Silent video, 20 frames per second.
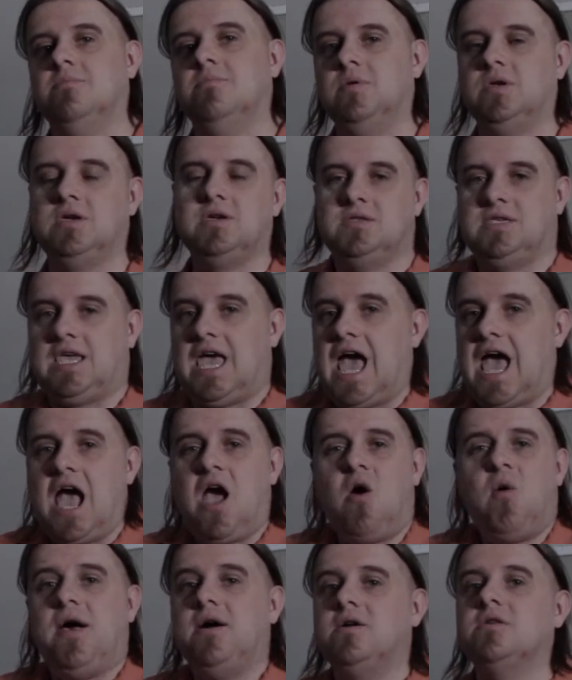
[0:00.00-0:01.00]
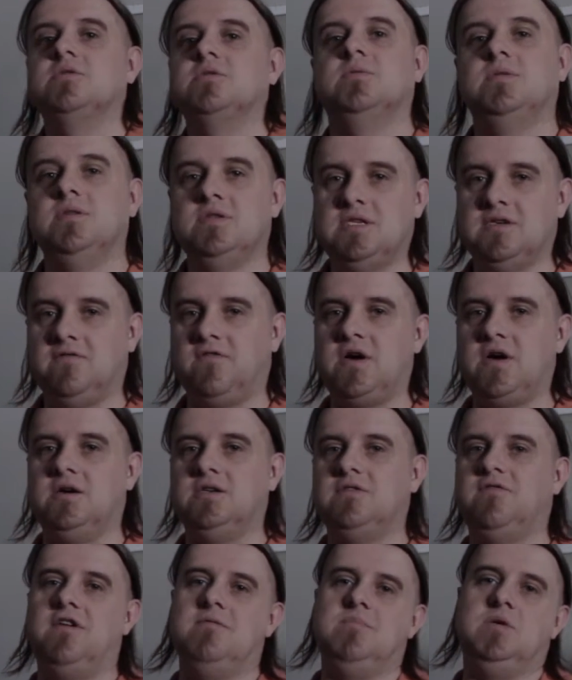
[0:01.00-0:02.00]
Because how else would this have
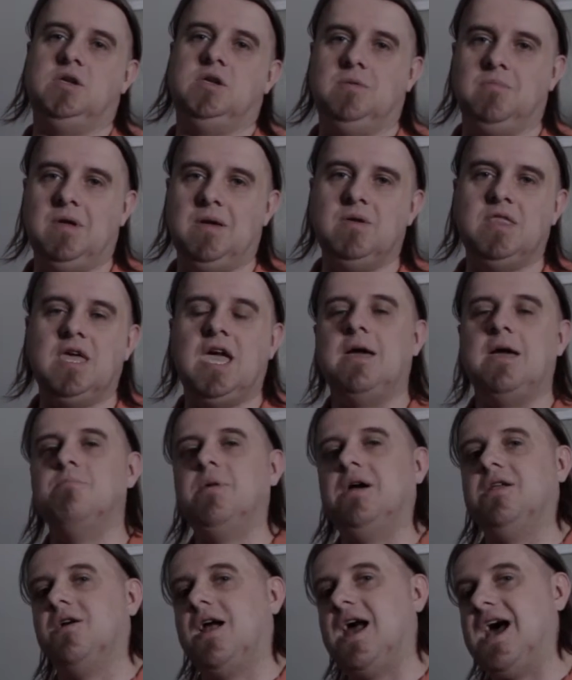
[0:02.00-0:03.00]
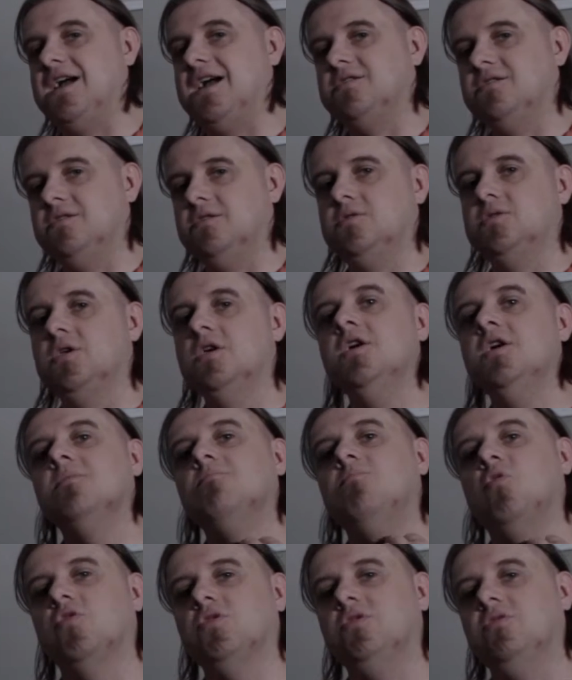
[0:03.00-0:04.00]
cost $5 million? Maybe they had better actors,
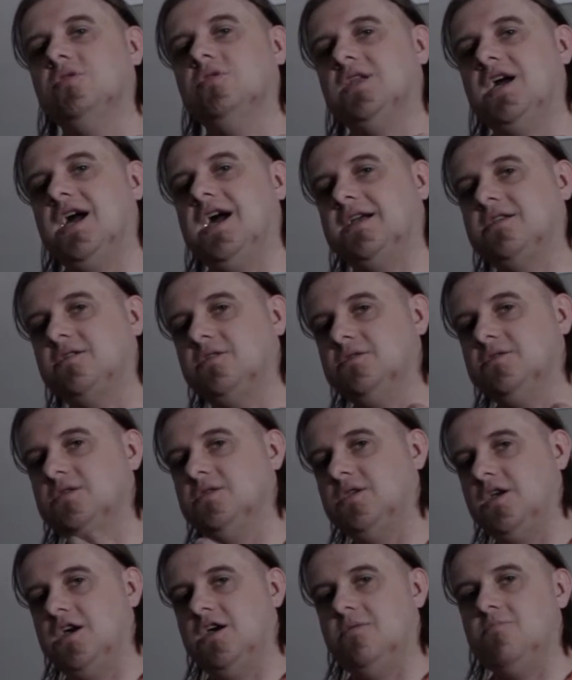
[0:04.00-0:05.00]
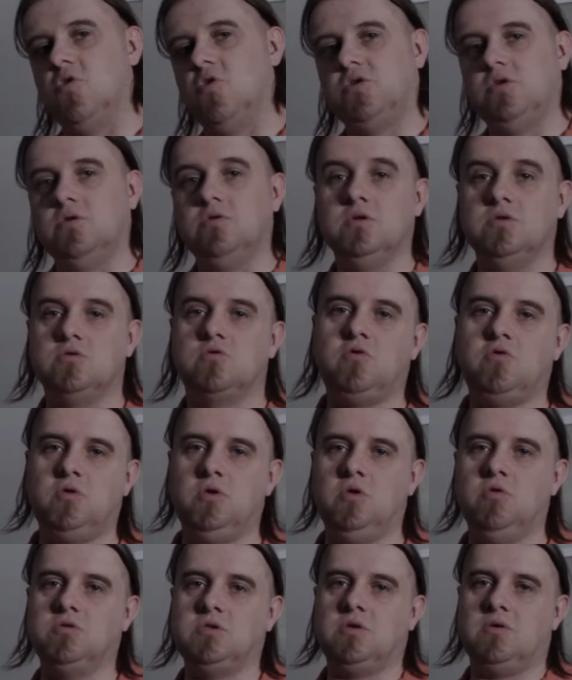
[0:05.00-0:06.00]
more union actors, more union
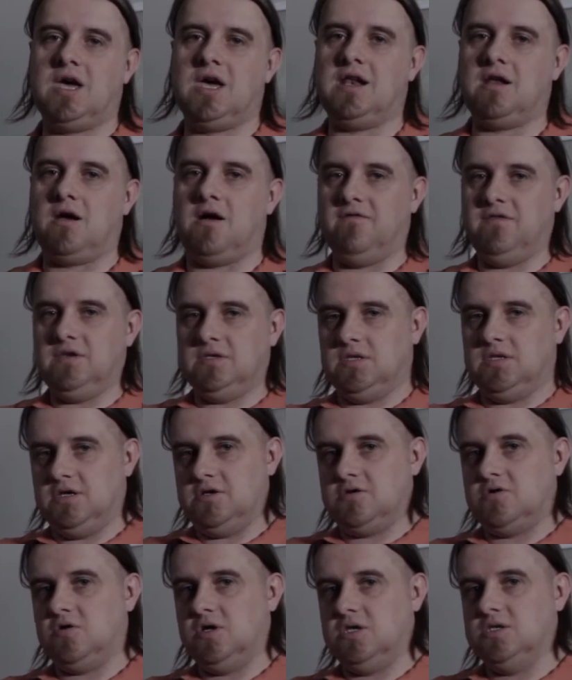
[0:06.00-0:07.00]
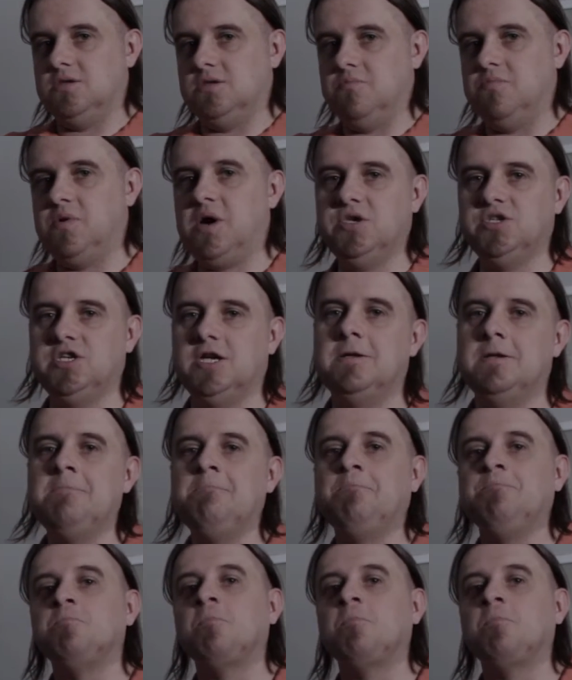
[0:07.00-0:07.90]
crew, so that obviously increased the budget.